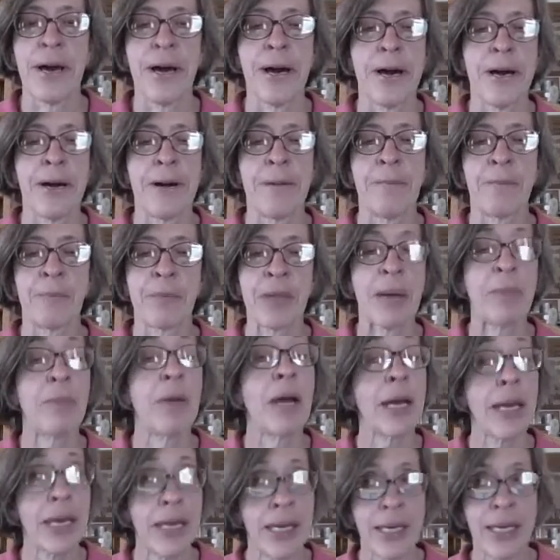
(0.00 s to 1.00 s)
I'm
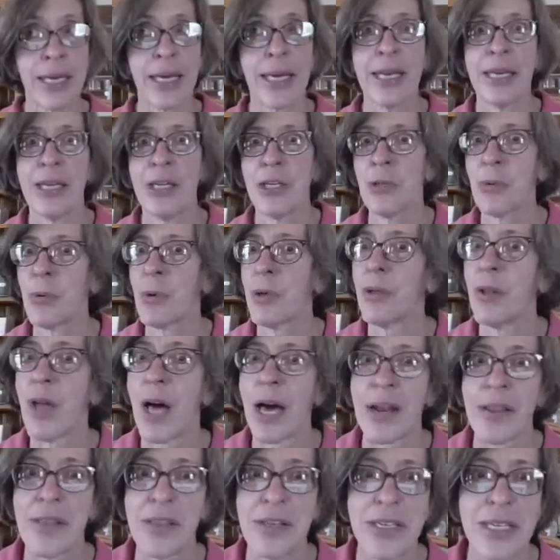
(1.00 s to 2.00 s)
not gonna get into a
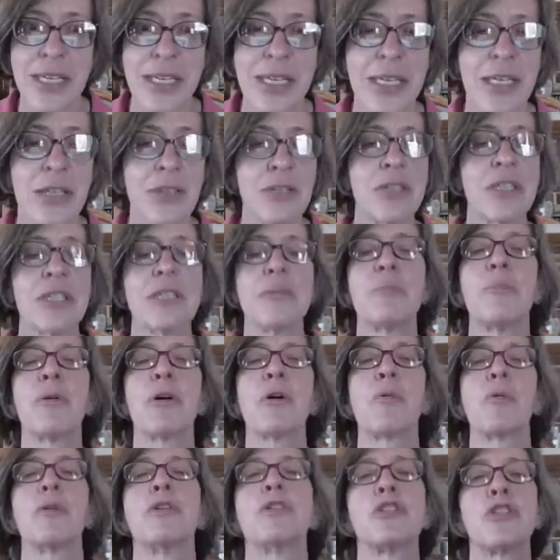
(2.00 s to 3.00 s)
lot of the details. This
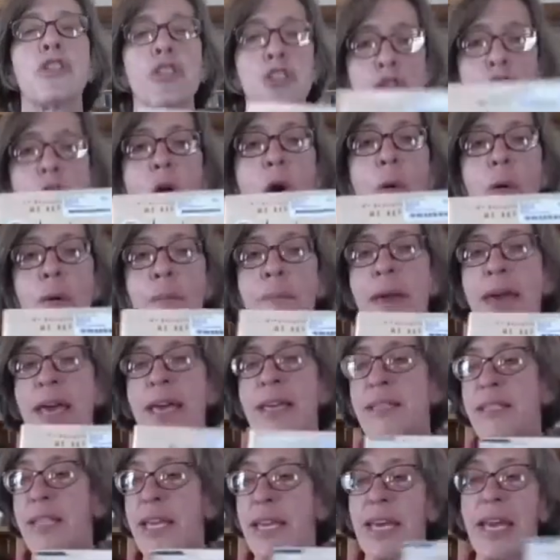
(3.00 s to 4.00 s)
book was so
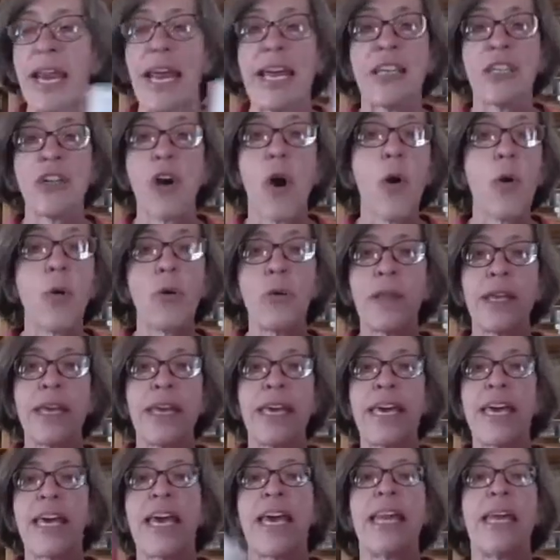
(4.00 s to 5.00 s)
amazing, and I totally
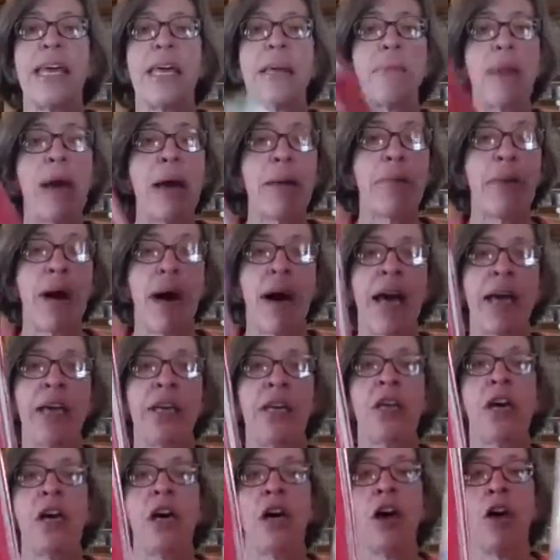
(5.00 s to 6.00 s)
can't in my
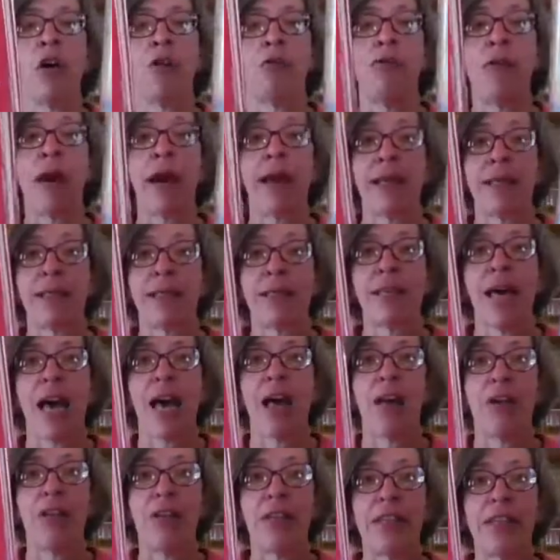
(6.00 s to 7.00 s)
mind
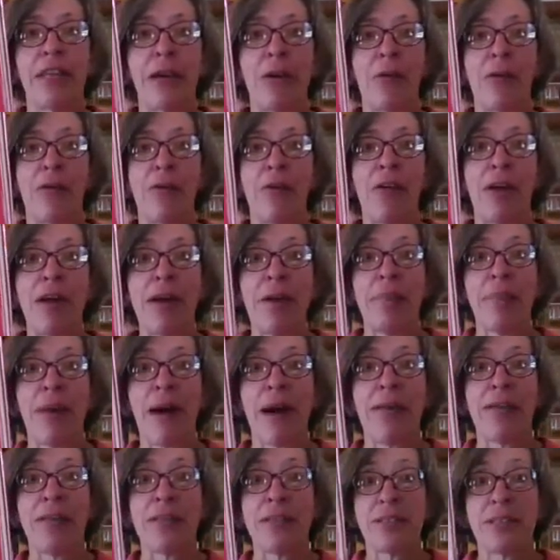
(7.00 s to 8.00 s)
reconcile that they were written
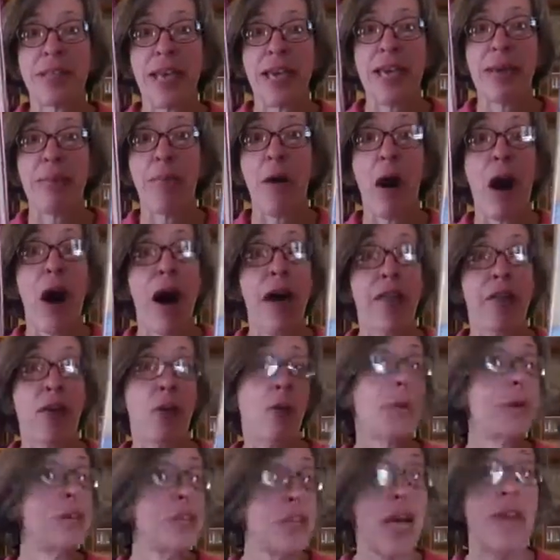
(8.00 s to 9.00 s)
by the same
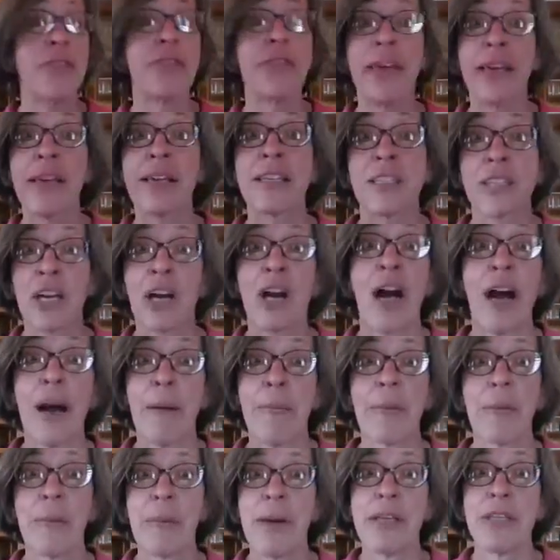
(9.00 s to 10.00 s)
author, which I think is a
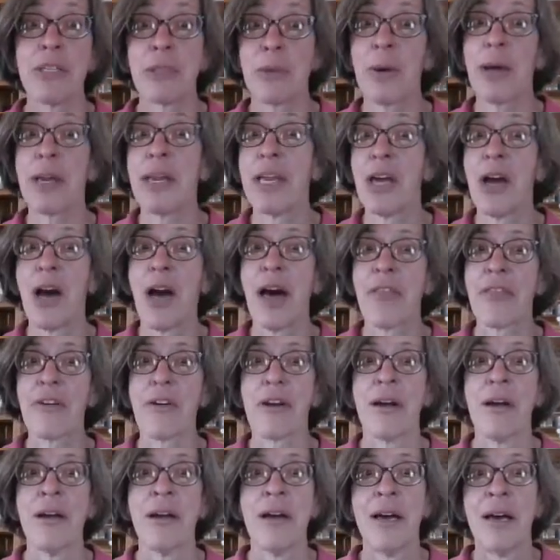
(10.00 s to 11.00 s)
compliment to any
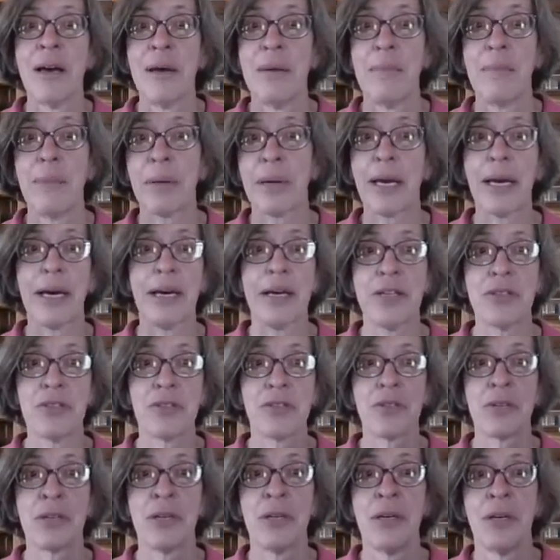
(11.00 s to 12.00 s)
author,
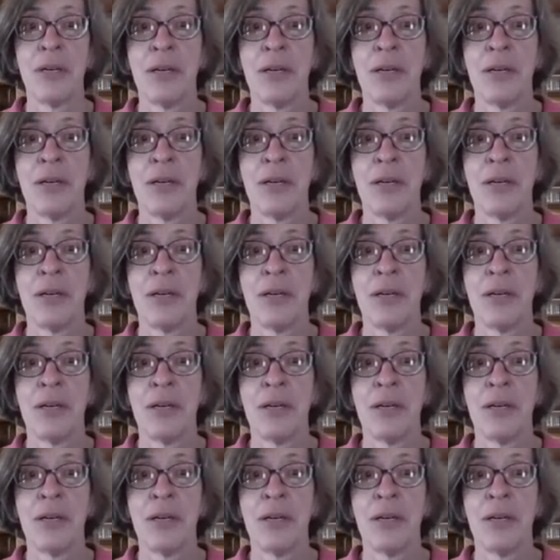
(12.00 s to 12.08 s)
because